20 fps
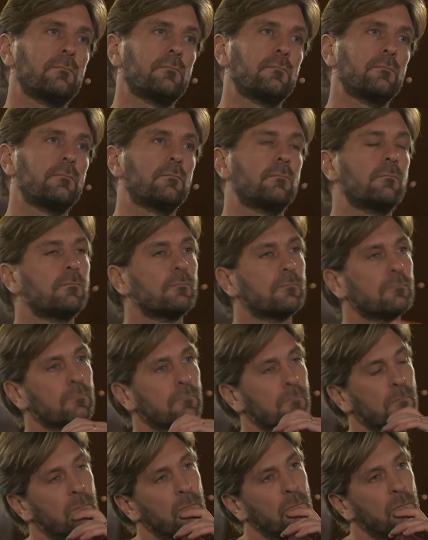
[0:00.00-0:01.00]
very
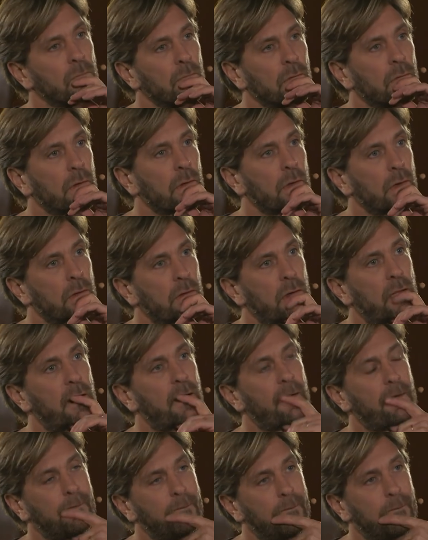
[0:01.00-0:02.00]
much talked about,
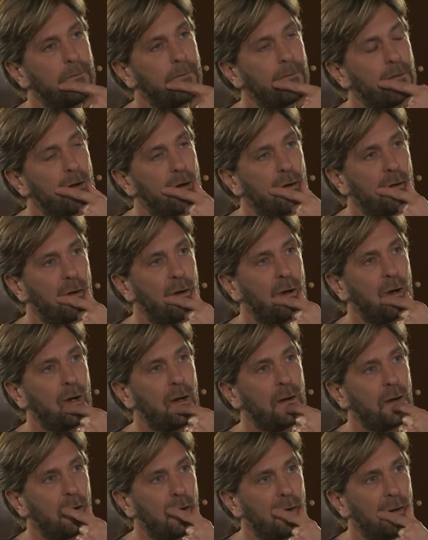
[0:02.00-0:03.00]
and it's very much
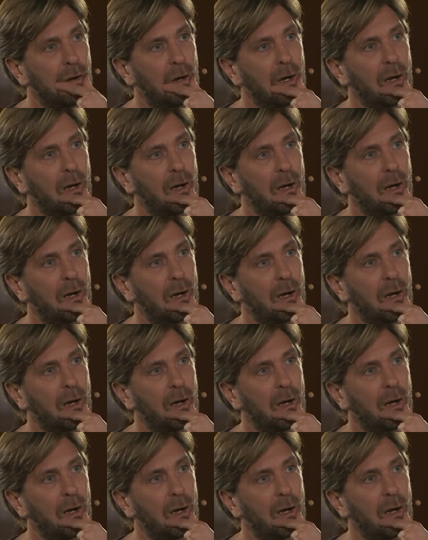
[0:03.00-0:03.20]
like